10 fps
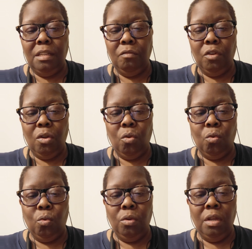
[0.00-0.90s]
different
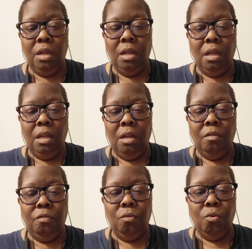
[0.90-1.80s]
hold
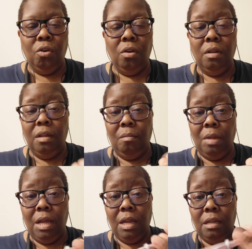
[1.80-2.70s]
for
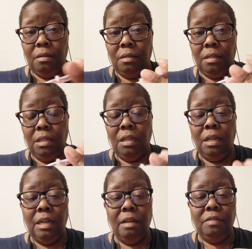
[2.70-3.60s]
my
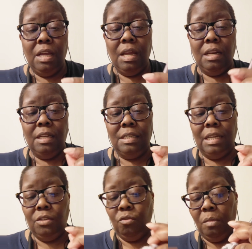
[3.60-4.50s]
left hand as
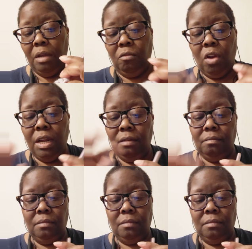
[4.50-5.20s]
I do my right.